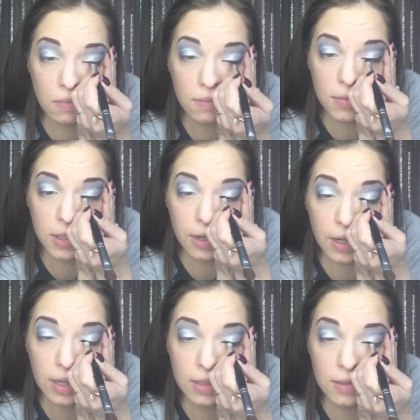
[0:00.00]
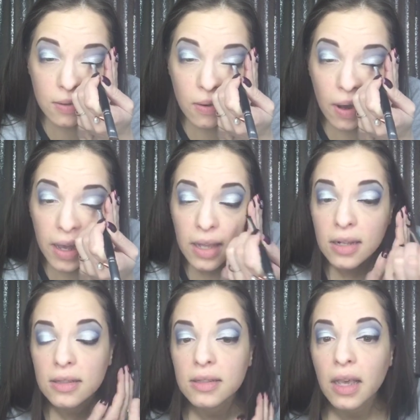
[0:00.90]
I'm sorry it gets so quiet.
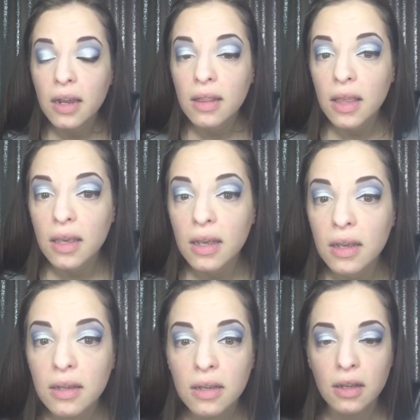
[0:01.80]
It's kind of like a